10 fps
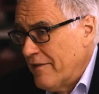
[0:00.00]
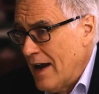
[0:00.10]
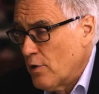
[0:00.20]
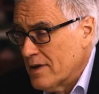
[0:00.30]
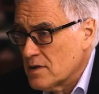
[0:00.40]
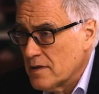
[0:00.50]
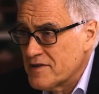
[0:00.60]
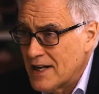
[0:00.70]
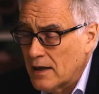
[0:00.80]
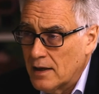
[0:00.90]
variant of
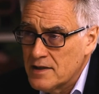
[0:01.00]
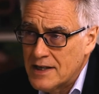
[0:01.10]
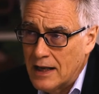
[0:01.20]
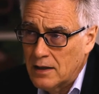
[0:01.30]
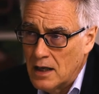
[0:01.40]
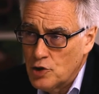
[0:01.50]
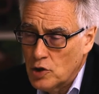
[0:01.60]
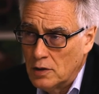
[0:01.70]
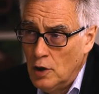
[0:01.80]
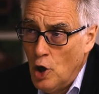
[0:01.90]
secular
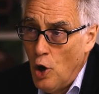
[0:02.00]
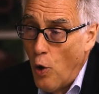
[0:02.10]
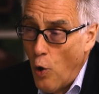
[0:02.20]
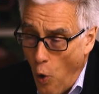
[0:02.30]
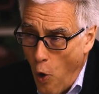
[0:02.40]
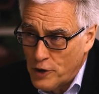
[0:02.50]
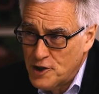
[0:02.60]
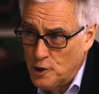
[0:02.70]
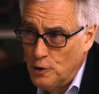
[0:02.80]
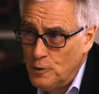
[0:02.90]
stagnation or
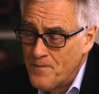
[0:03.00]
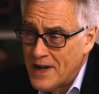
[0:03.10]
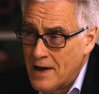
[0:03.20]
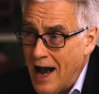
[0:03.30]
to